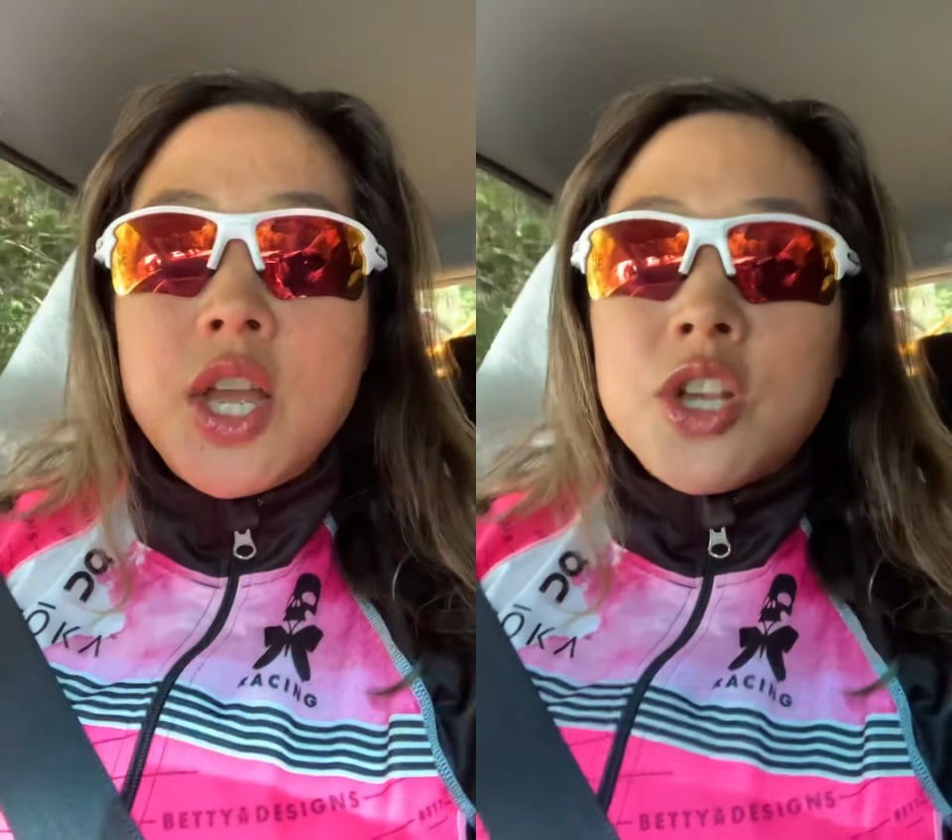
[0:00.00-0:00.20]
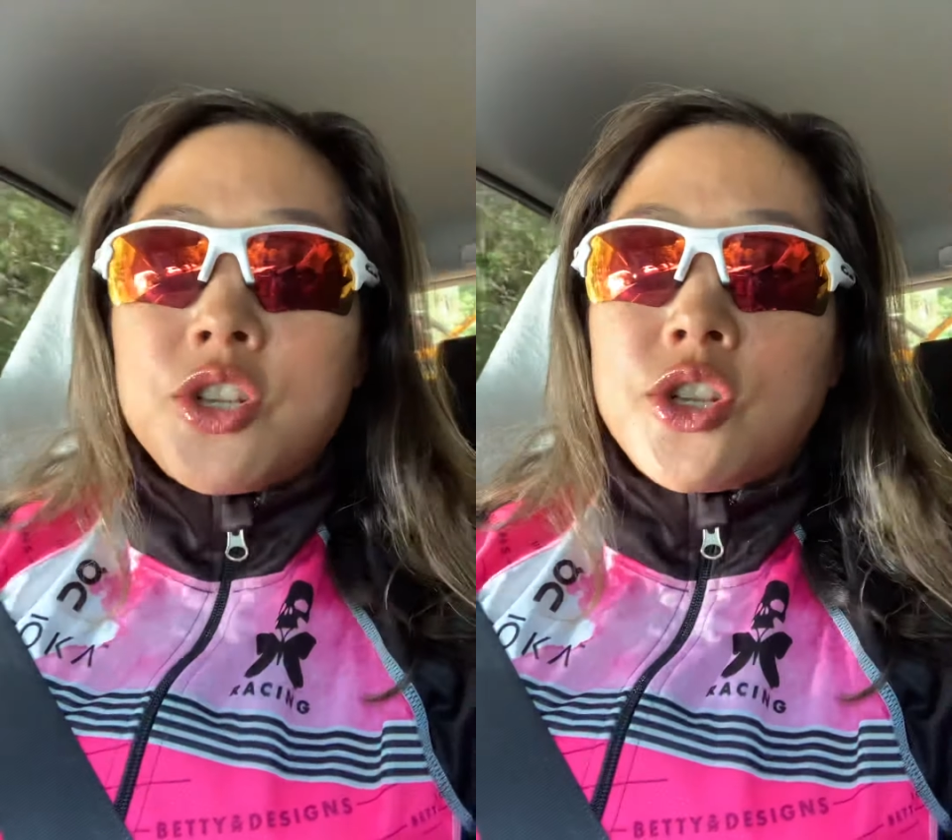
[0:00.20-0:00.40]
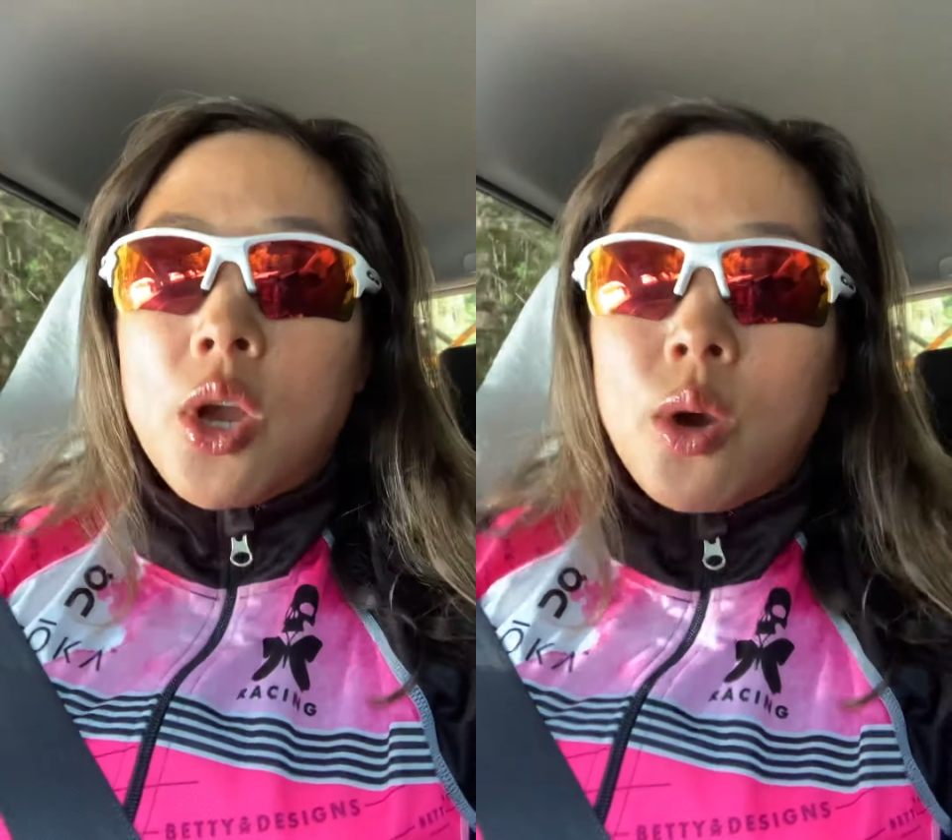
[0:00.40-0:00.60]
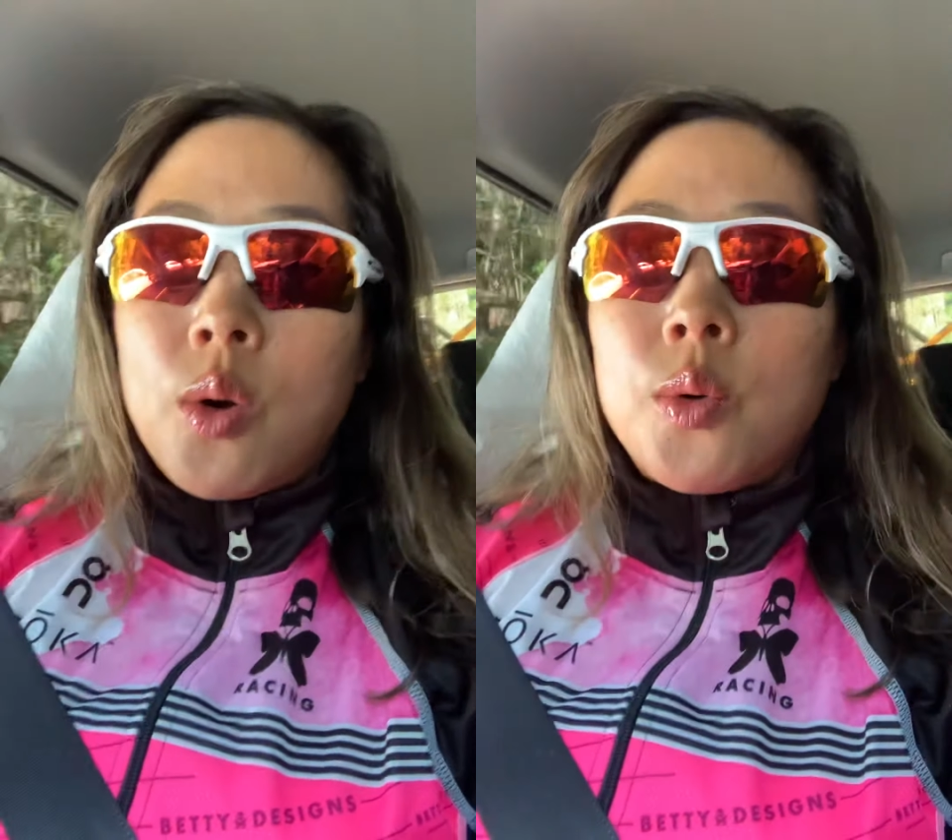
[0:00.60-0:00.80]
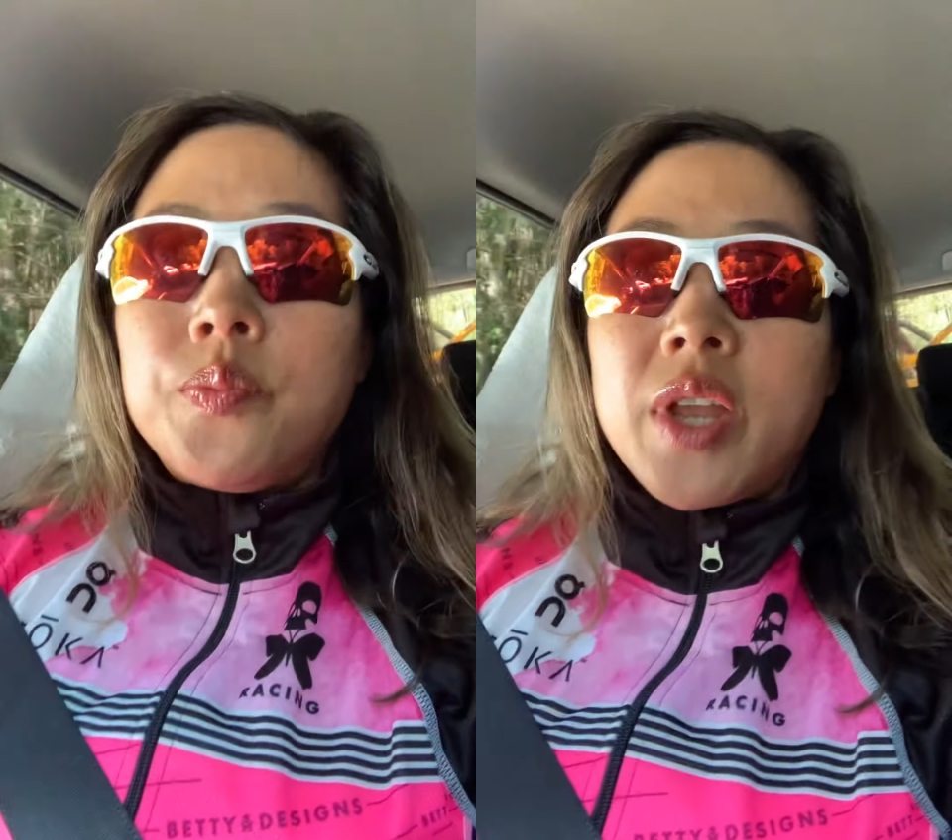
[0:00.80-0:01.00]

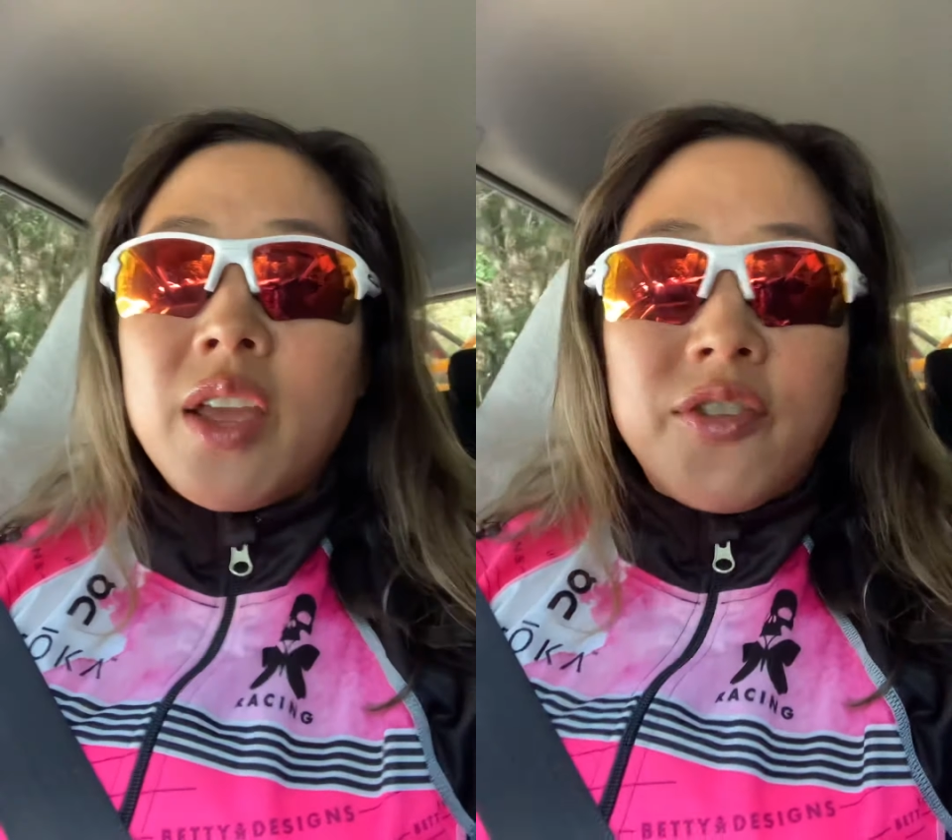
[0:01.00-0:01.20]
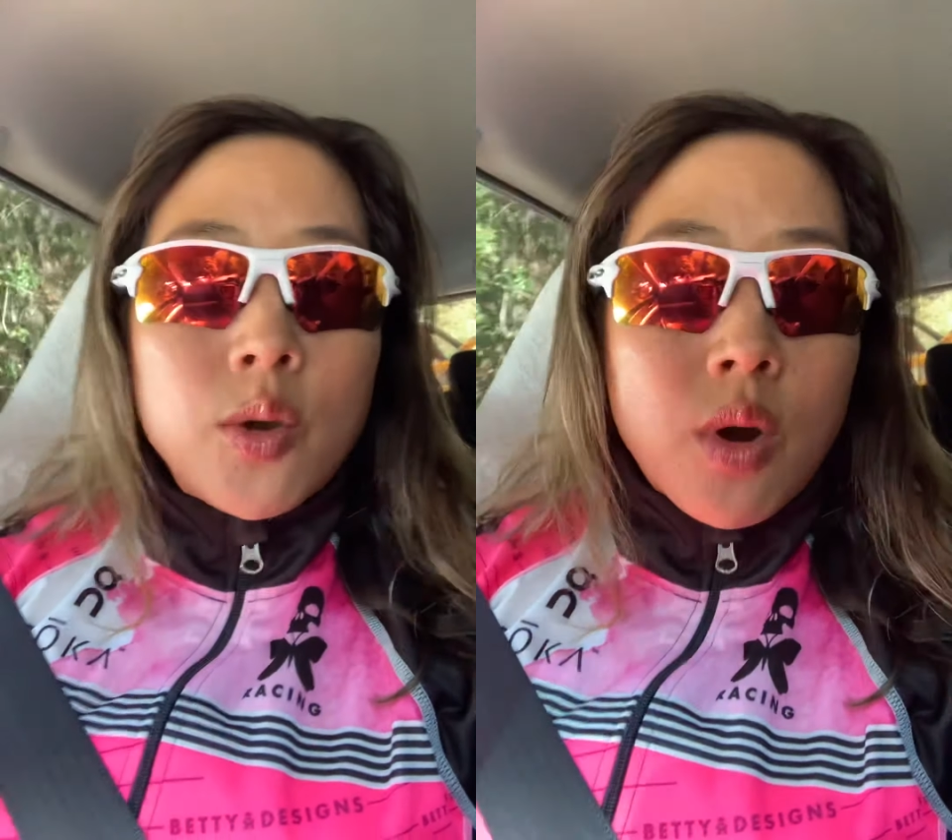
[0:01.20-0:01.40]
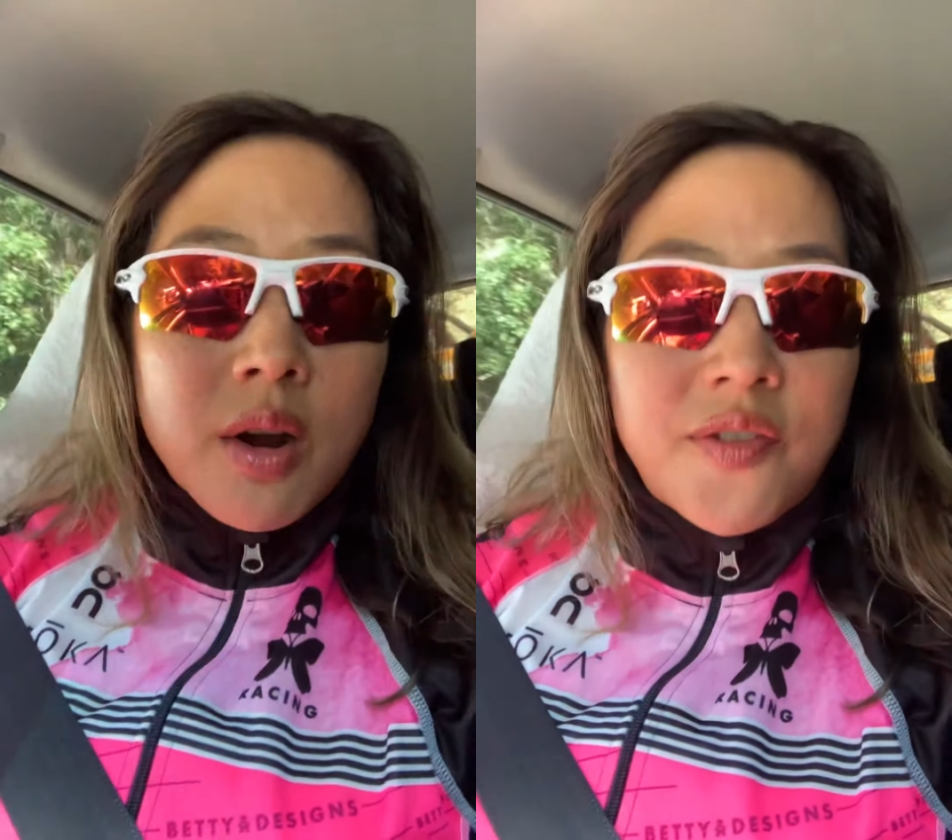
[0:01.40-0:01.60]
So if you are